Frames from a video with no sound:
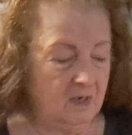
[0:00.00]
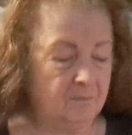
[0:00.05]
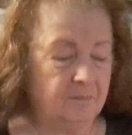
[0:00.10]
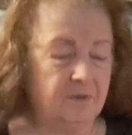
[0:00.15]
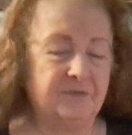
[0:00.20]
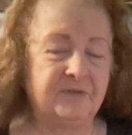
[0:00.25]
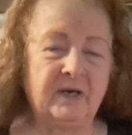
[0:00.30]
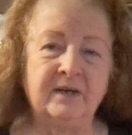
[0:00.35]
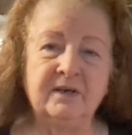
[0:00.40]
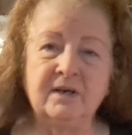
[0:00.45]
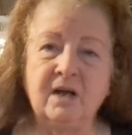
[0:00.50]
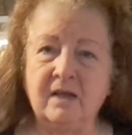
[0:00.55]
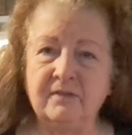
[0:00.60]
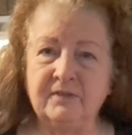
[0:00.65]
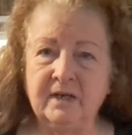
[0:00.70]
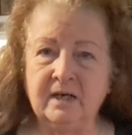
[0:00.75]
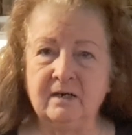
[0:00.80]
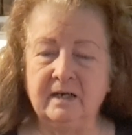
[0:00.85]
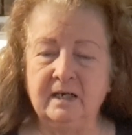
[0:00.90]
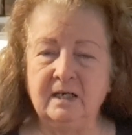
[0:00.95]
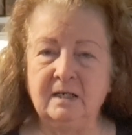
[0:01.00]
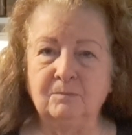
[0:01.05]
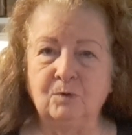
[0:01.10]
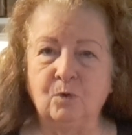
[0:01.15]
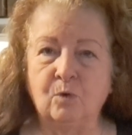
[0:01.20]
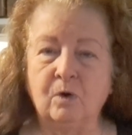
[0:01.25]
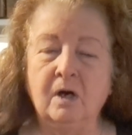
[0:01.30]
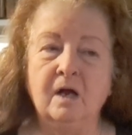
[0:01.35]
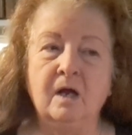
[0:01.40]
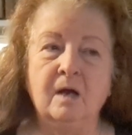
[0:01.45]
But they're not there
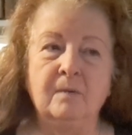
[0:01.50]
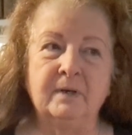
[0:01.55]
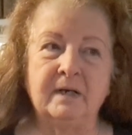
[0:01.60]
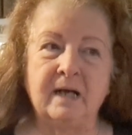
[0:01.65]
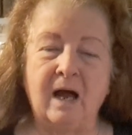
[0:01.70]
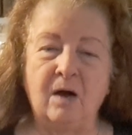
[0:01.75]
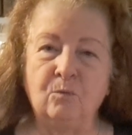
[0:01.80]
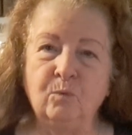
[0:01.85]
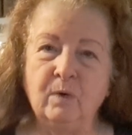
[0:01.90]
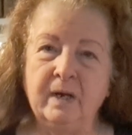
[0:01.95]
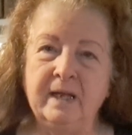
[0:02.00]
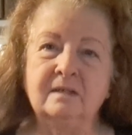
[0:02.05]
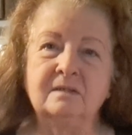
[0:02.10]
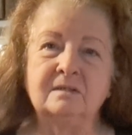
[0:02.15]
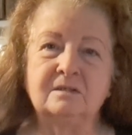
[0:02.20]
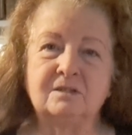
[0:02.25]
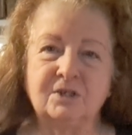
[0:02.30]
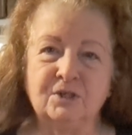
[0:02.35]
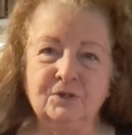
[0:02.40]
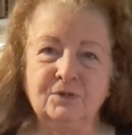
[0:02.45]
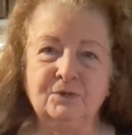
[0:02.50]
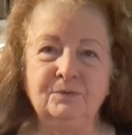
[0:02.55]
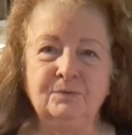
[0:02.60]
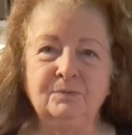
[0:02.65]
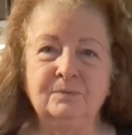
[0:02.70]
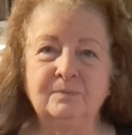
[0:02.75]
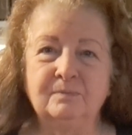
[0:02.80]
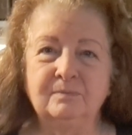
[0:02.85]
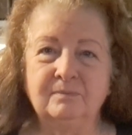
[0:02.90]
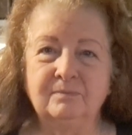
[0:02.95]
anymore. But I went to
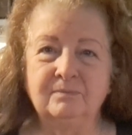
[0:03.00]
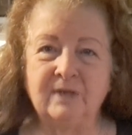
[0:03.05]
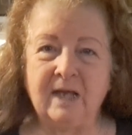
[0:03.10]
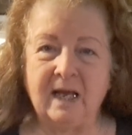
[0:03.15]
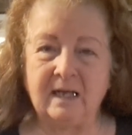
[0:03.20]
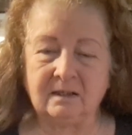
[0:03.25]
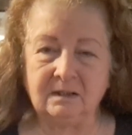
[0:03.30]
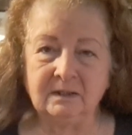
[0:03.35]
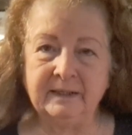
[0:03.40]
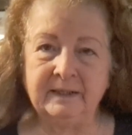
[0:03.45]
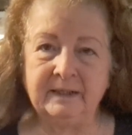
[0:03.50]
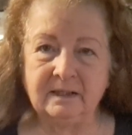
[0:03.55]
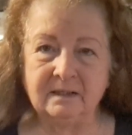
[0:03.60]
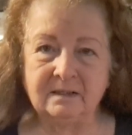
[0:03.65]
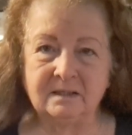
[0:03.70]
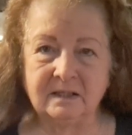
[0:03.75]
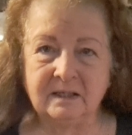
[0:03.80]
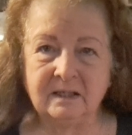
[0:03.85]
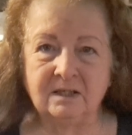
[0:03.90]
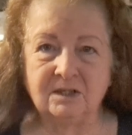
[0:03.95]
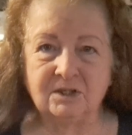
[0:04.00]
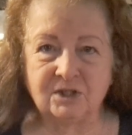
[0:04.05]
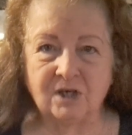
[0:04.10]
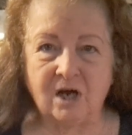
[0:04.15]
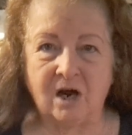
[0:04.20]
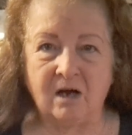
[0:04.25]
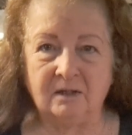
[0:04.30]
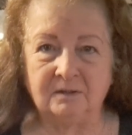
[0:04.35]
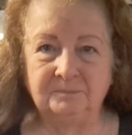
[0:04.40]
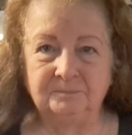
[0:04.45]
that clinic to get a
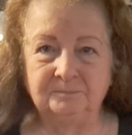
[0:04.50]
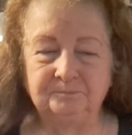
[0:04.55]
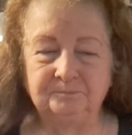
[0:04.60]
shot.